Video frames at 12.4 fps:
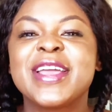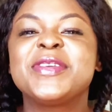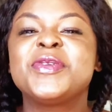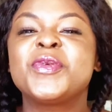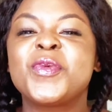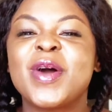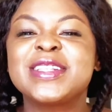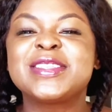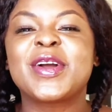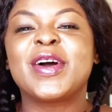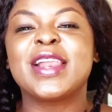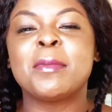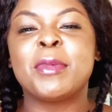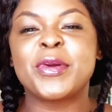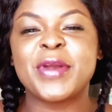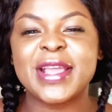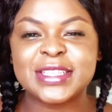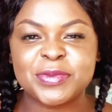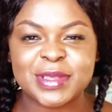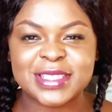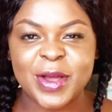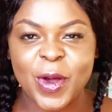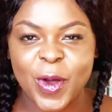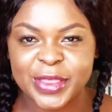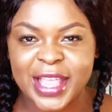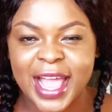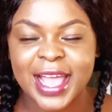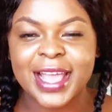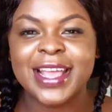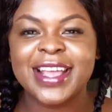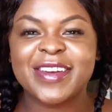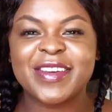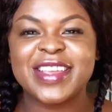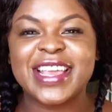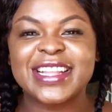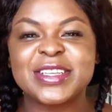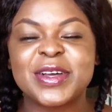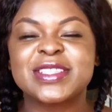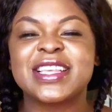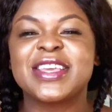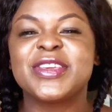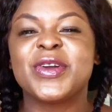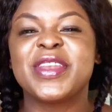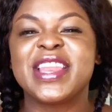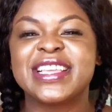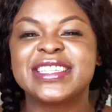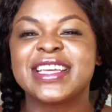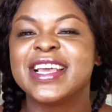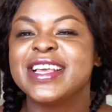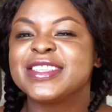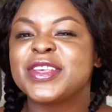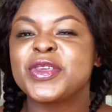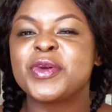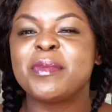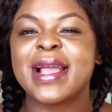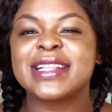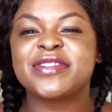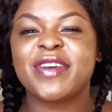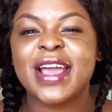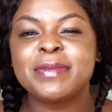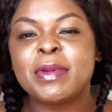you want to collaborate with other creators in your niche. So you might find